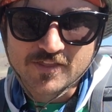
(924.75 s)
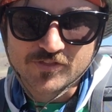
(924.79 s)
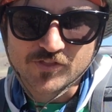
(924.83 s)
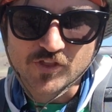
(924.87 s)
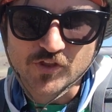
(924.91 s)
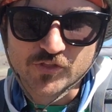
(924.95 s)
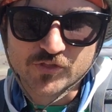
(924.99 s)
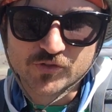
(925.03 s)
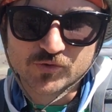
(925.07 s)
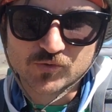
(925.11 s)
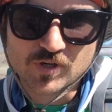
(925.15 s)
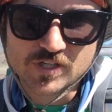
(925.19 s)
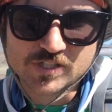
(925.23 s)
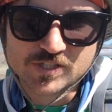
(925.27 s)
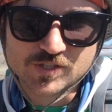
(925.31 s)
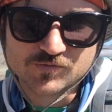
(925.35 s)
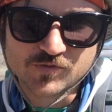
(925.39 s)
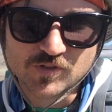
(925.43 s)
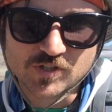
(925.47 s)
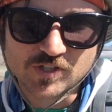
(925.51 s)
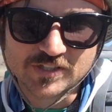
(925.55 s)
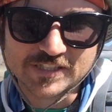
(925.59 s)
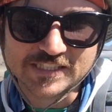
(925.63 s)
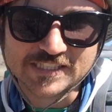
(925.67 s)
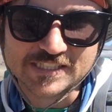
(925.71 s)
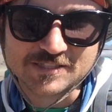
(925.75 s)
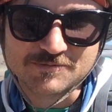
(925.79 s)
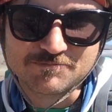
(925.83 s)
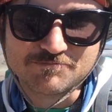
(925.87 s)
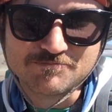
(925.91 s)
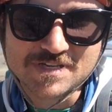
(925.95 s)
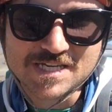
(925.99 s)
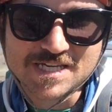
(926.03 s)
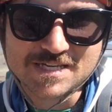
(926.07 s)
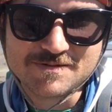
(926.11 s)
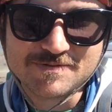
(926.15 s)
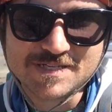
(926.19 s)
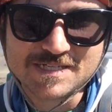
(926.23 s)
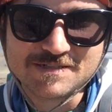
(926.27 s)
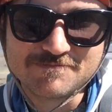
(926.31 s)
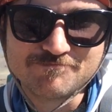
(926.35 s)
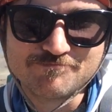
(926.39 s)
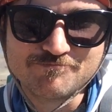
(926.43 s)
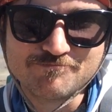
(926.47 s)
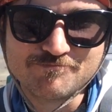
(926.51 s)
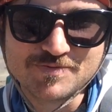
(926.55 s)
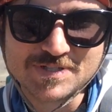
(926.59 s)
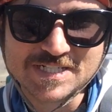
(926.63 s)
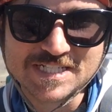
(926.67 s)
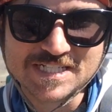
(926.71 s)
the thrust fault has maybe
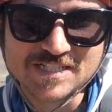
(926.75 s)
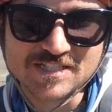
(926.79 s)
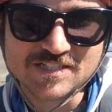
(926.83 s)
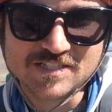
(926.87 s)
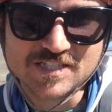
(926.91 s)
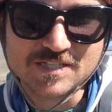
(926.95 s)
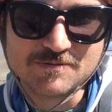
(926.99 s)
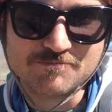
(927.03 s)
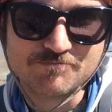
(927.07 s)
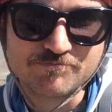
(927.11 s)
barely